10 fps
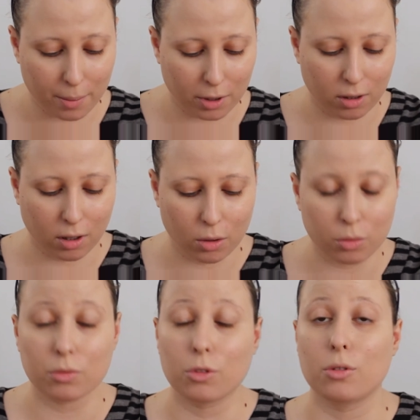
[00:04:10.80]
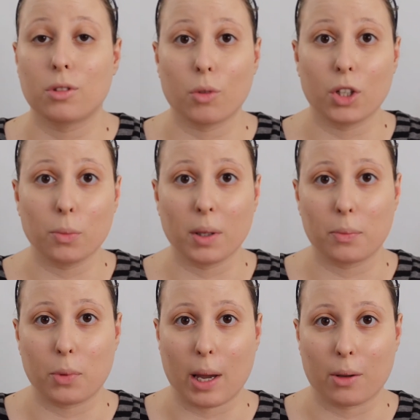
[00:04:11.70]
I'm gonna go straight to my
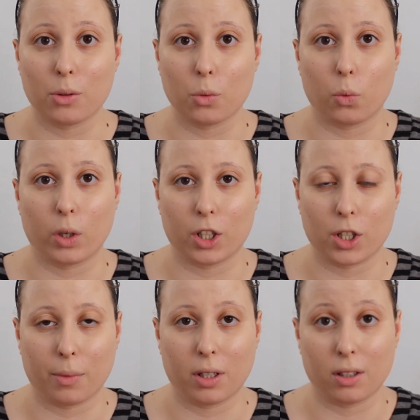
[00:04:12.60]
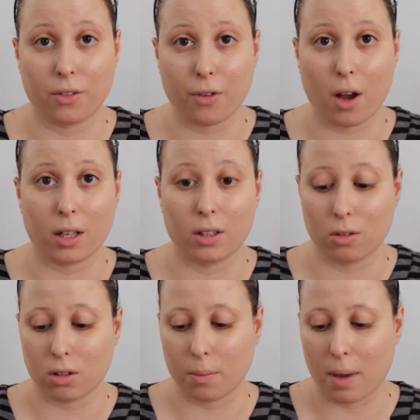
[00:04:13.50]
brows, which I'm gonna define
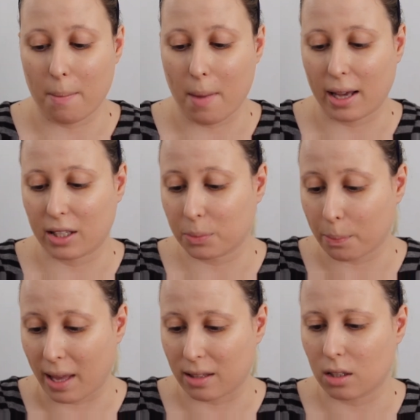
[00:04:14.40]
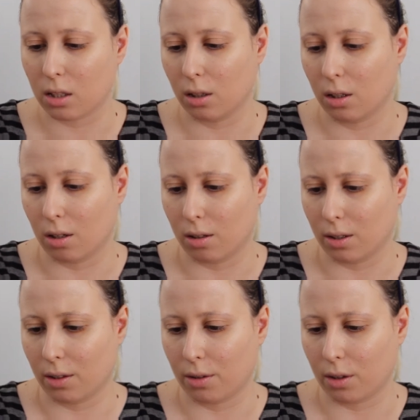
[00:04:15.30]
using my MAC pencil
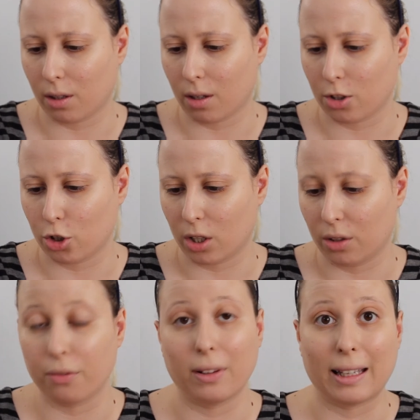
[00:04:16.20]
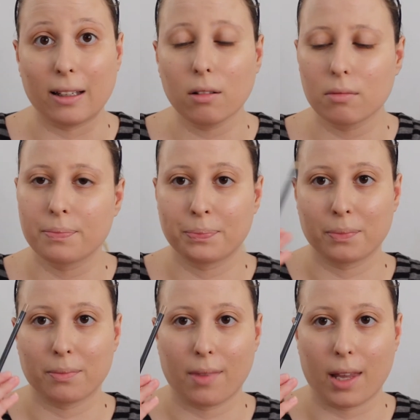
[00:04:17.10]
in the shade Fling,
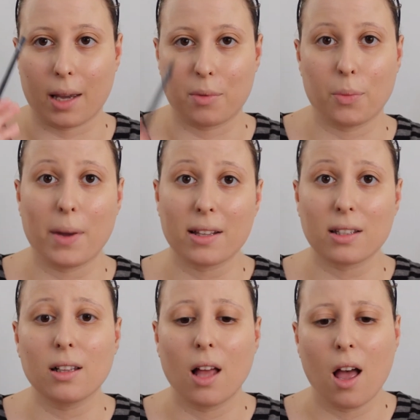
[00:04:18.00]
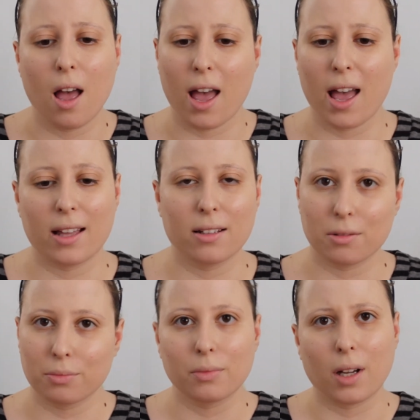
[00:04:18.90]
the eyebrow pencil.
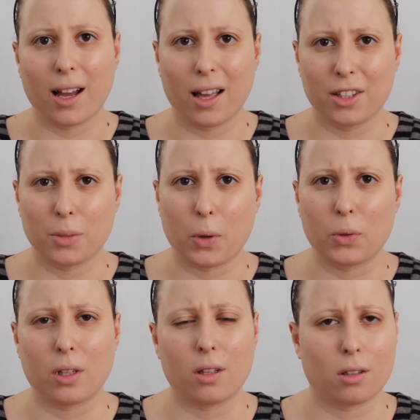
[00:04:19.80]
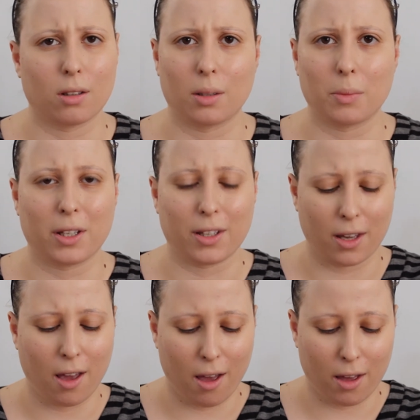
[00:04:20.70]
And I suppose that this is gonna
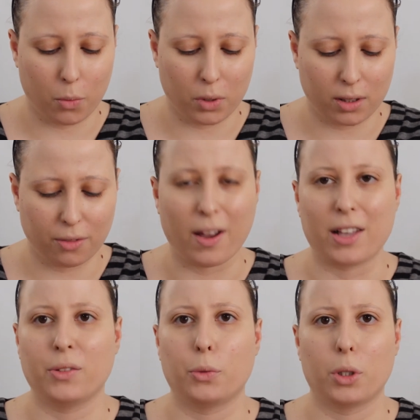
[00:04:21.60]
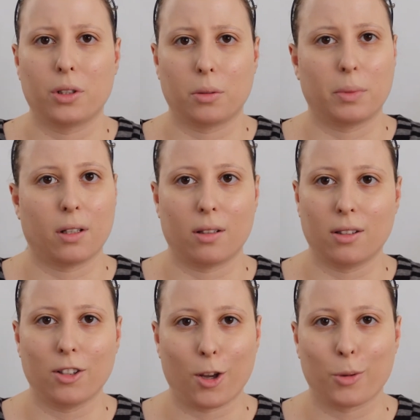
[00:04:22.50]
be a really fast forwarded,
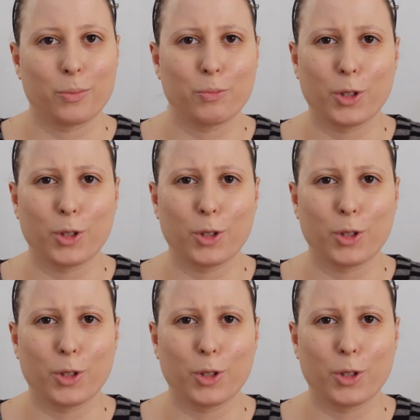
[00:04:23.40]
because you know